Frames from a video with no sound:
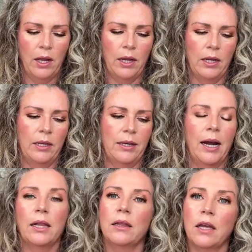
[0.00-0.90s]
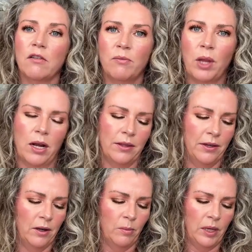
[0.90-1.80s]
And I love block
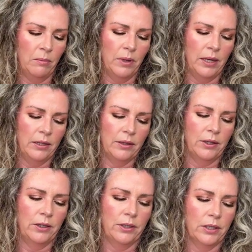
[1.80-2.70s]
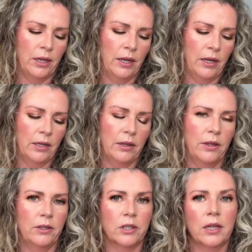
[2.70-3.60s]
therapy, but there's
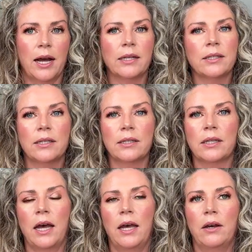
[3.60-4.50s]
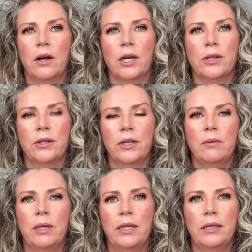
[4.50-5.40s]
there's classes that are
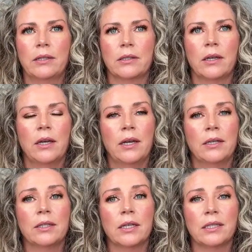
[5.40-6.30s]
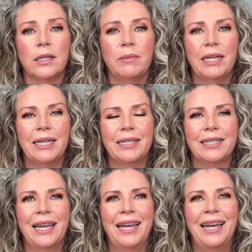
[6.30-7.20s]
30 minutes, 60
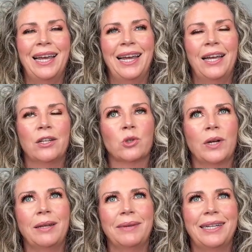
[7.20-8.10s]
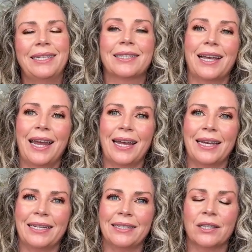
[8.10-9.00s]
minutes, 20 minutes
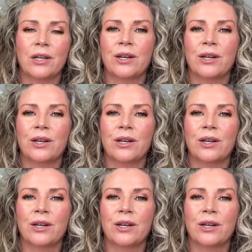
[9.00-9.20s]
and